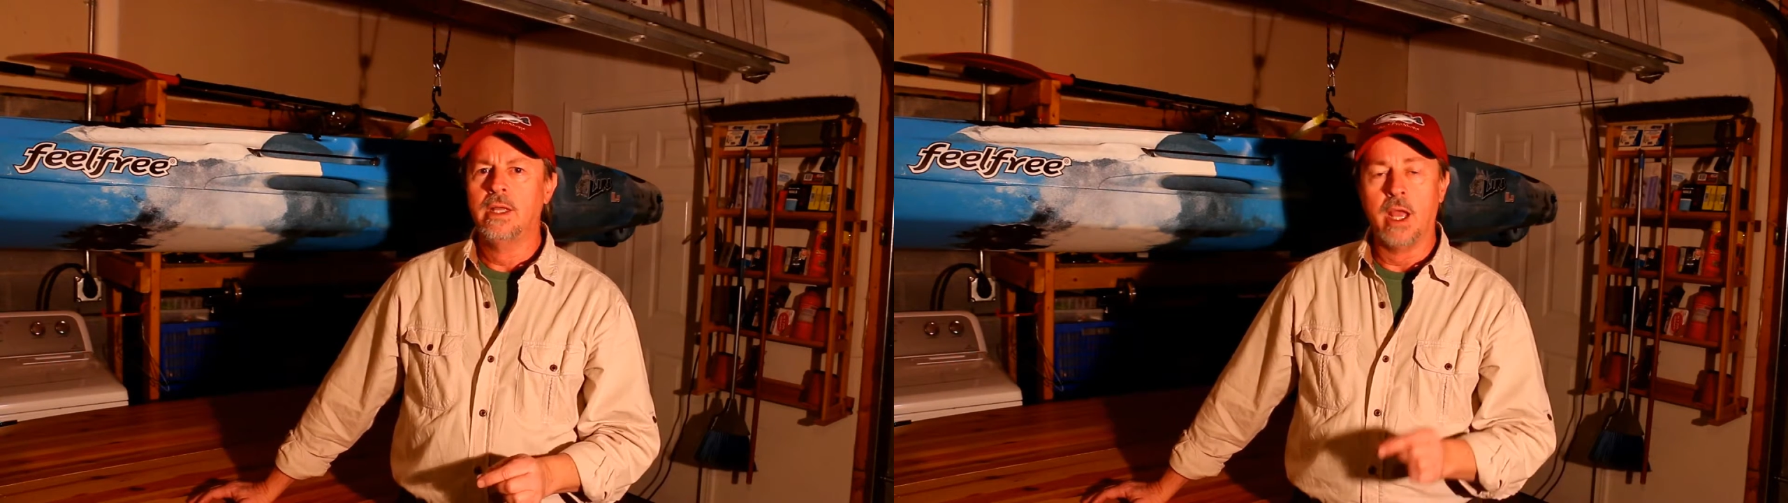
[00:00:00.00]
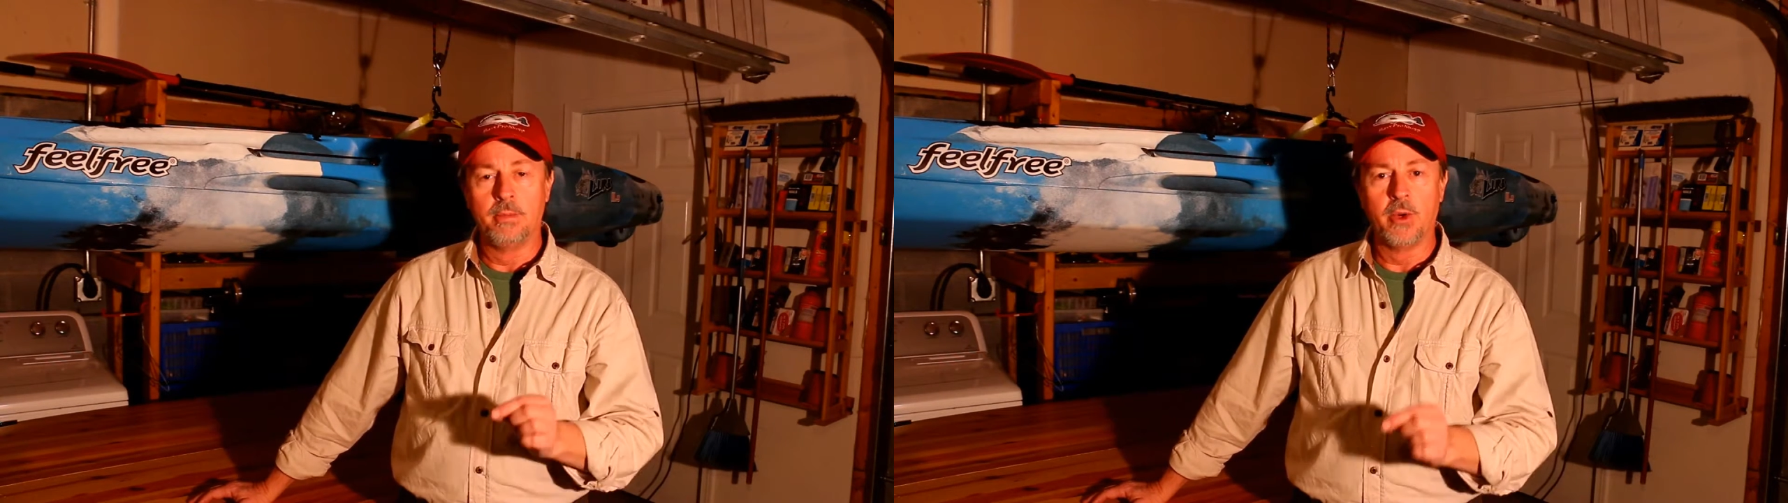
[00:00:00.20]

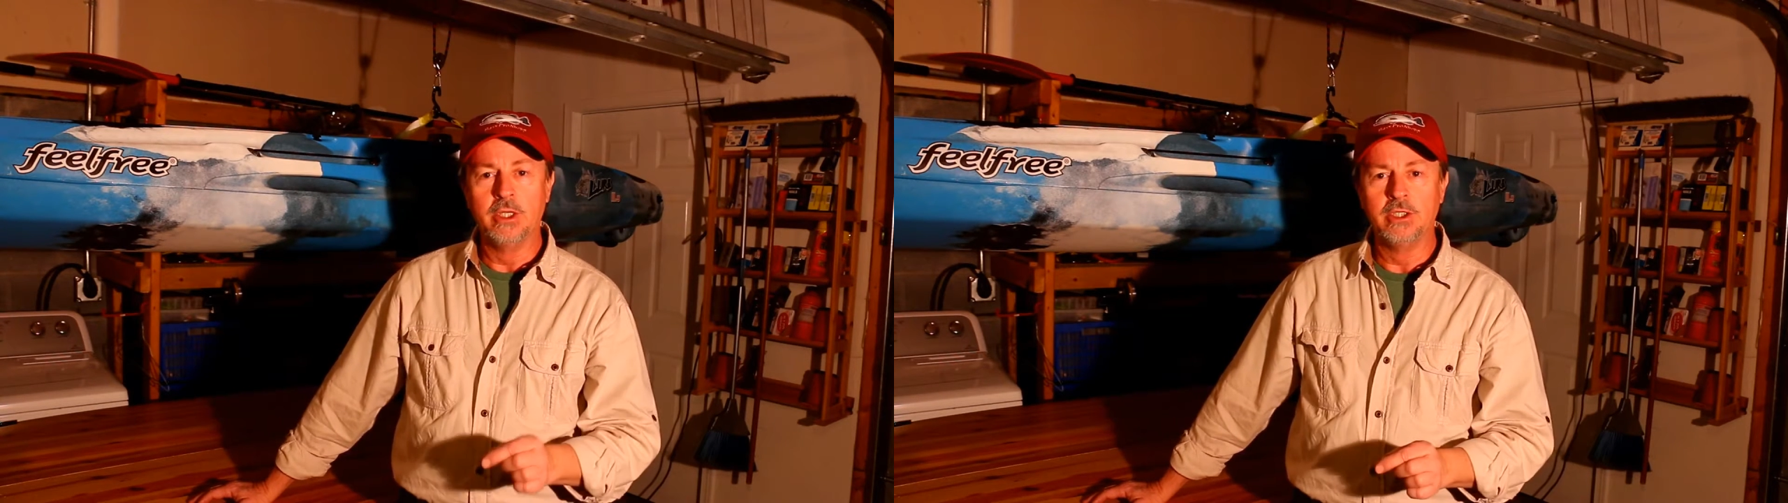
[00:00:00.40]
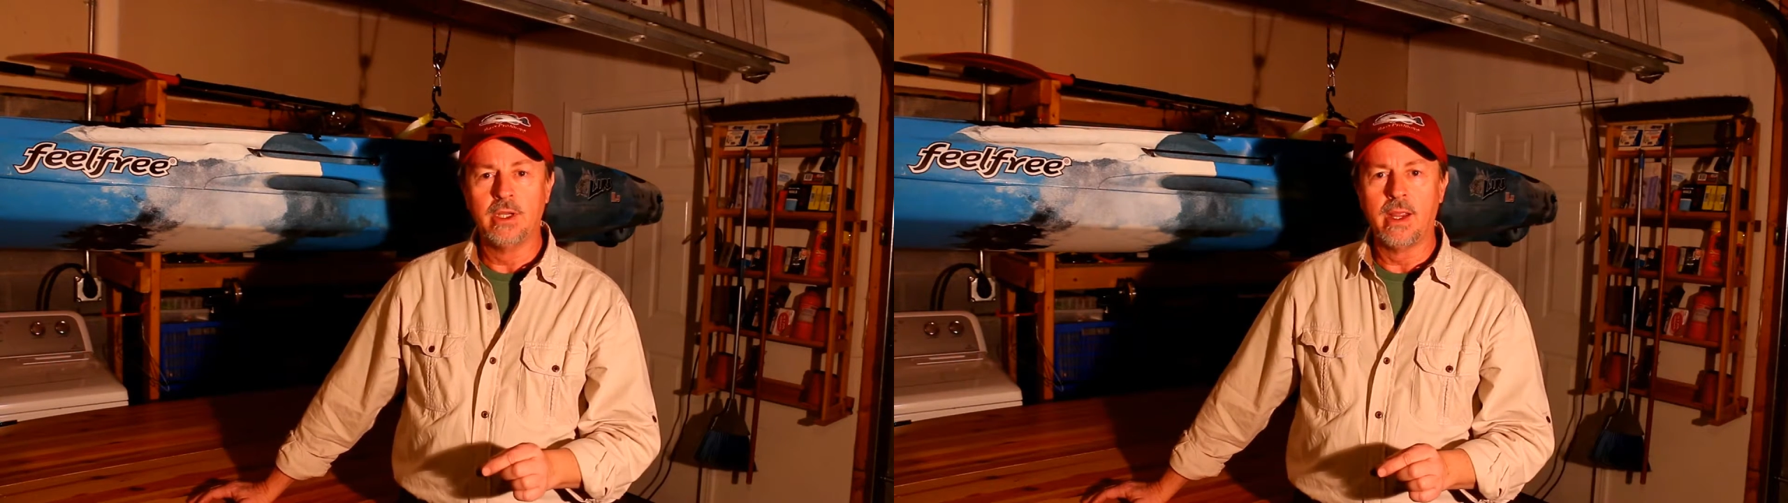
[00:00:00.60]

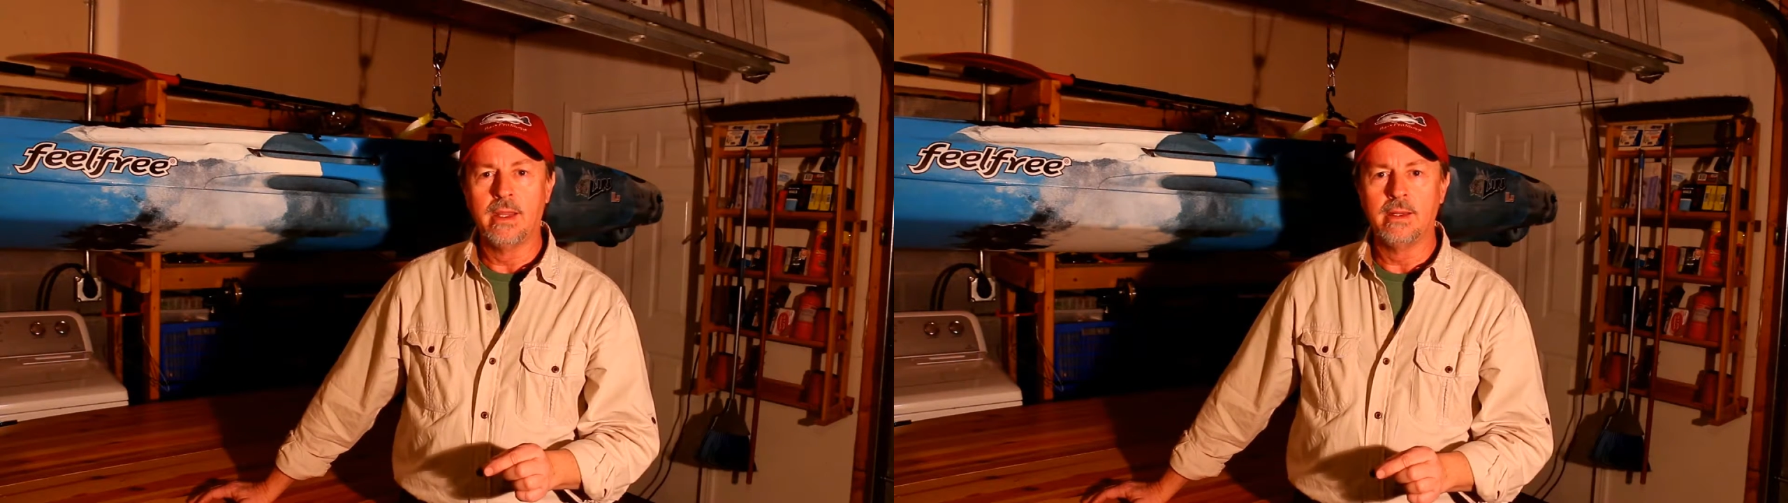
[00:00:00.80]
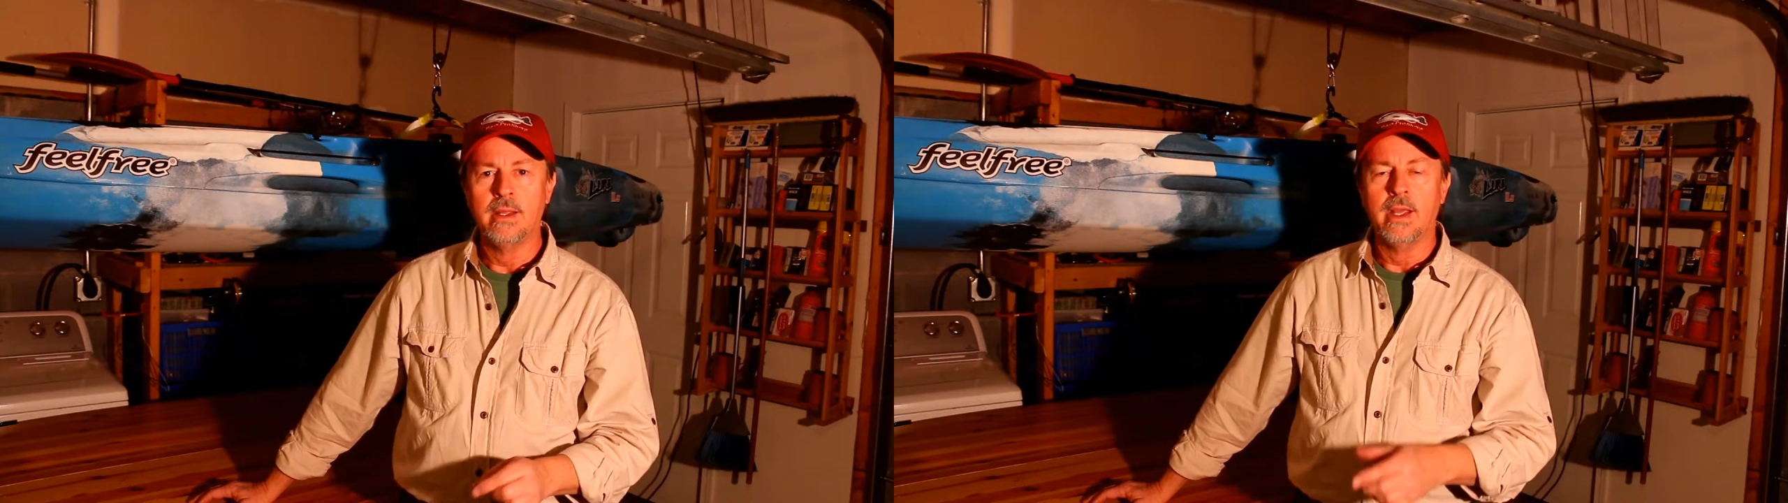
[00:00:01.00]

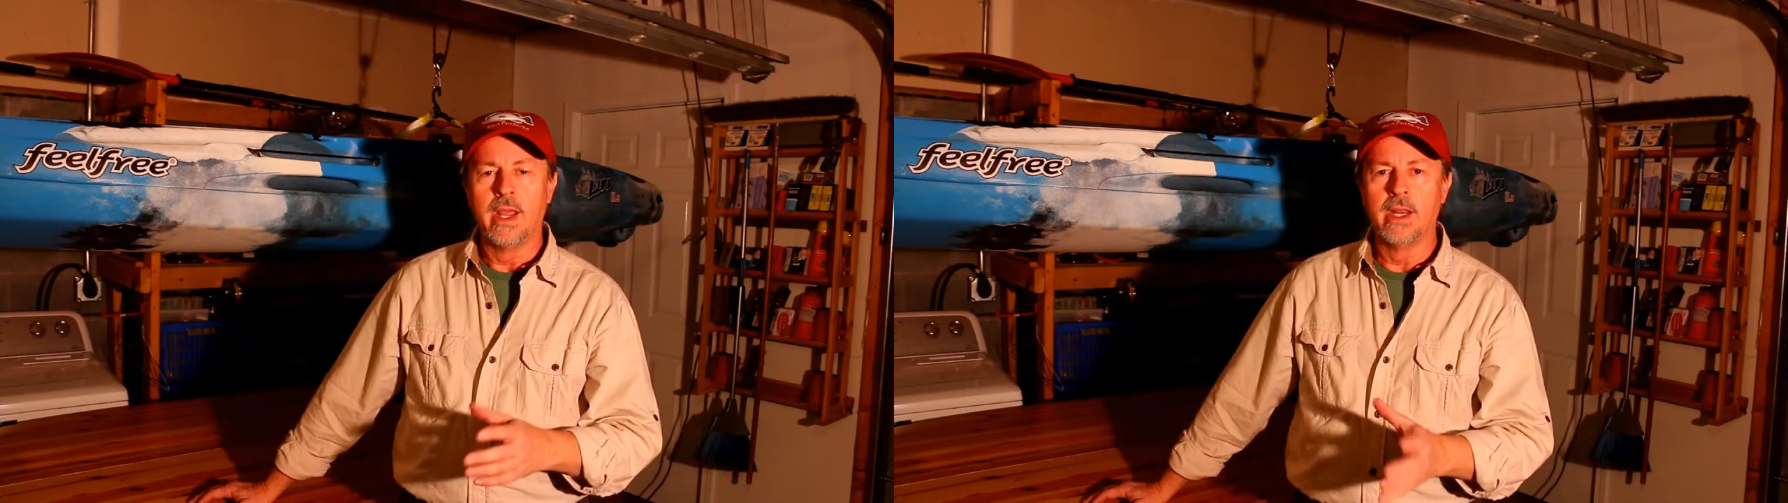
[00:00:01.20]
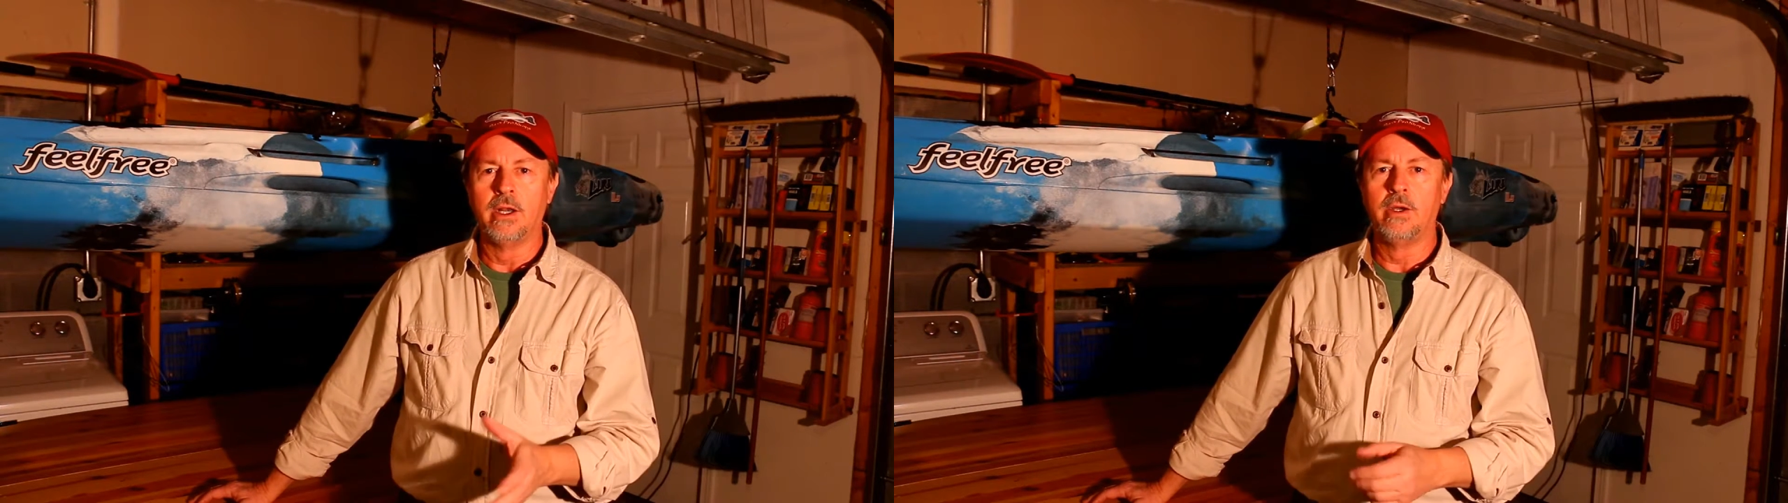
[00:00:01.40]
appreciate
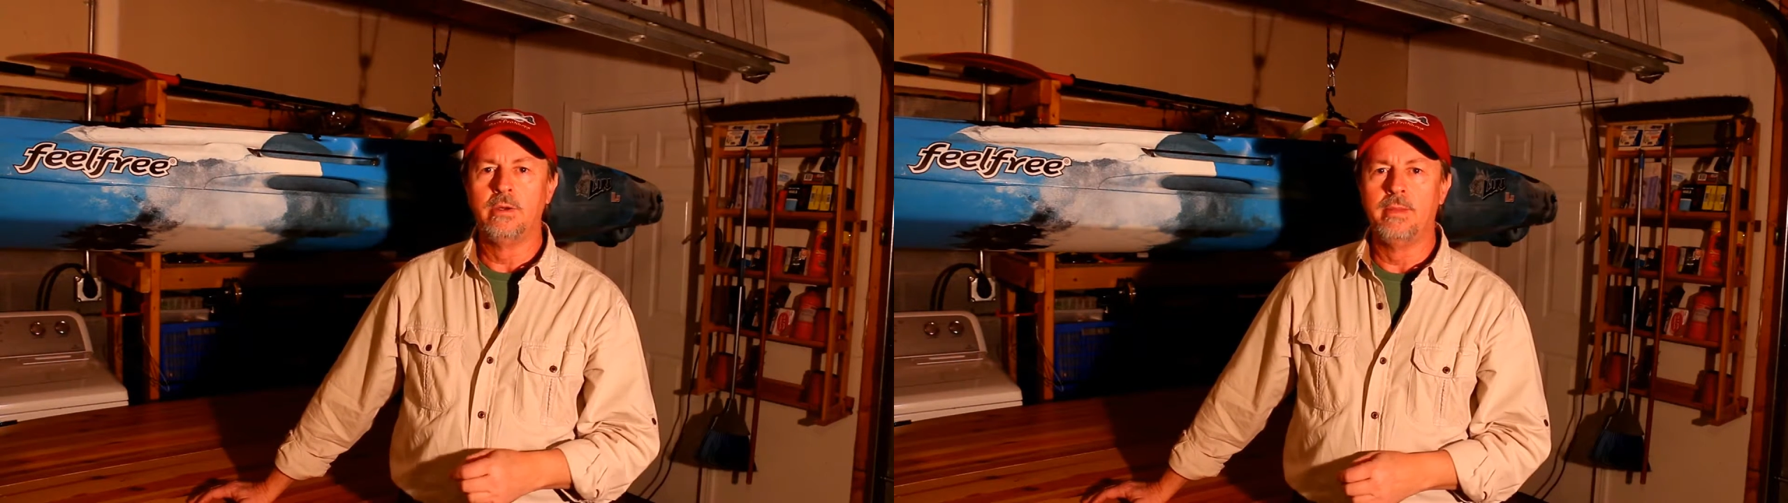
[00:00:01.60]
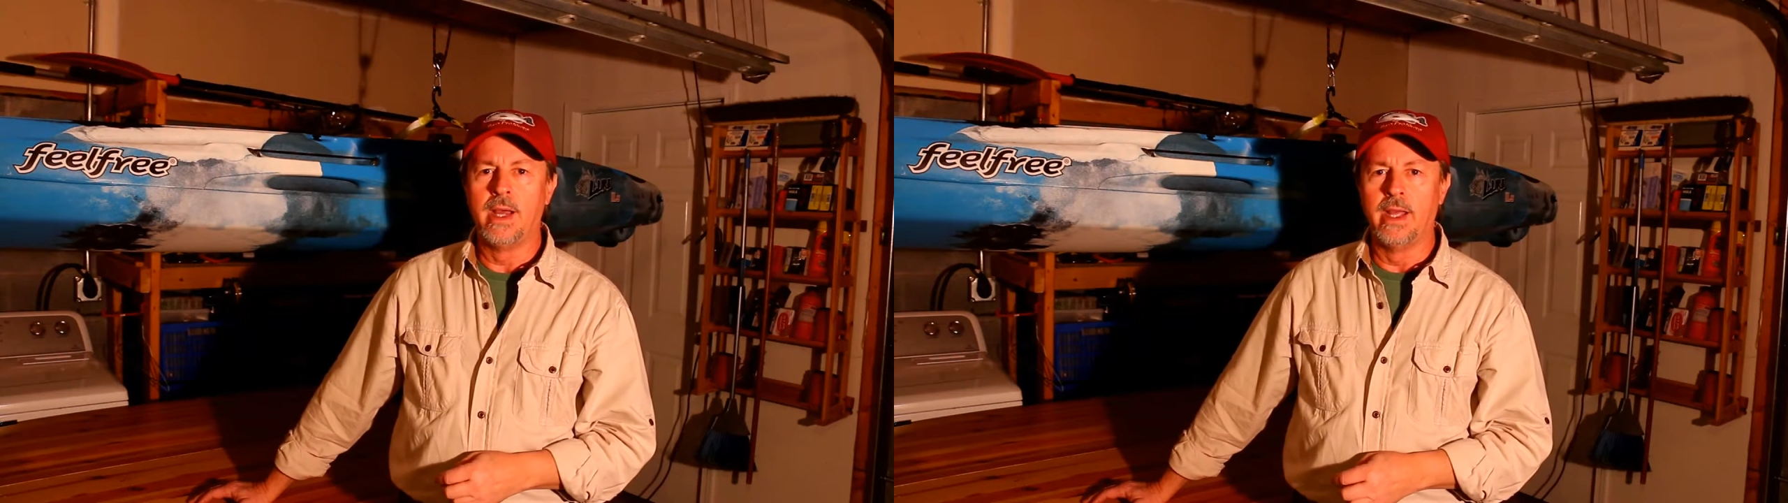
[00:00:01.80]
and
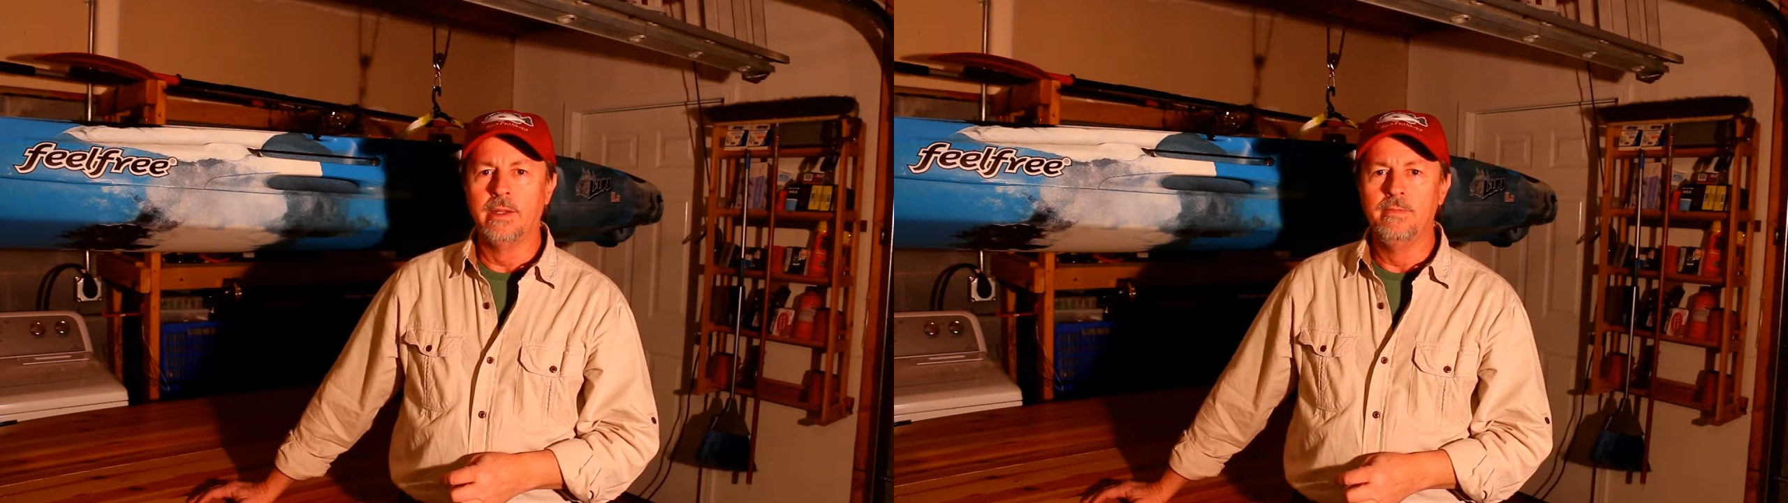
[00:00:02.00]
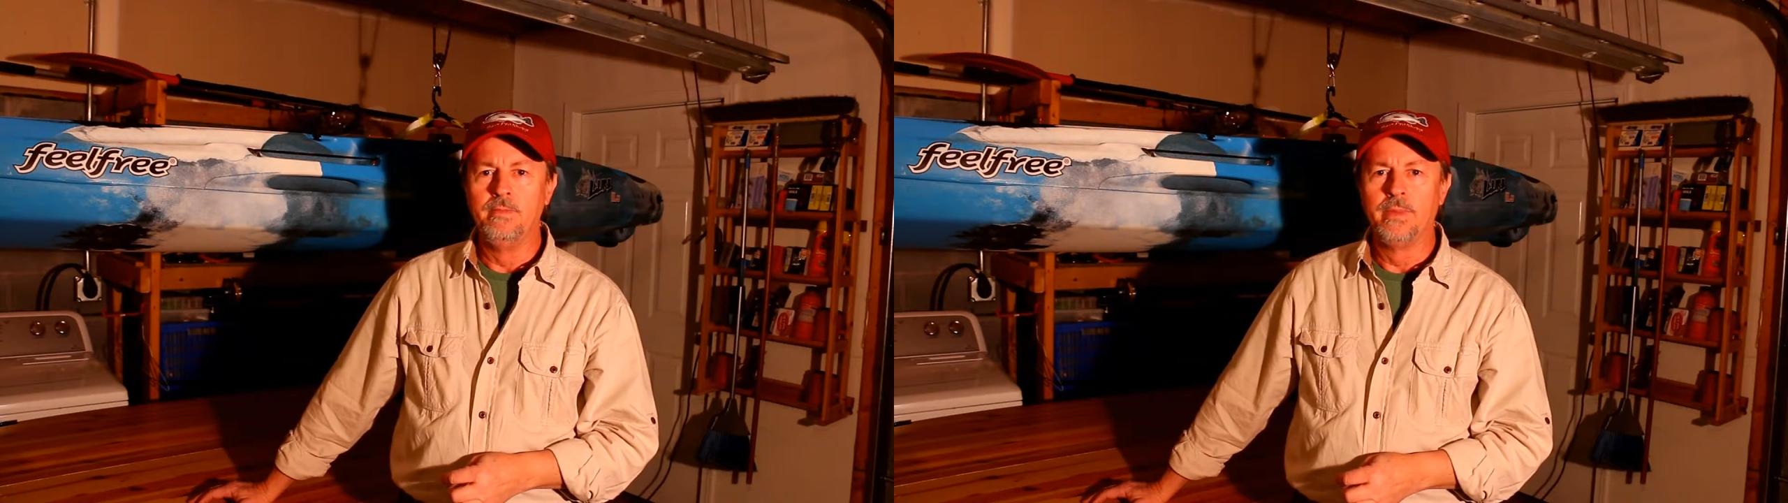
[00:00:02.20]
learn by.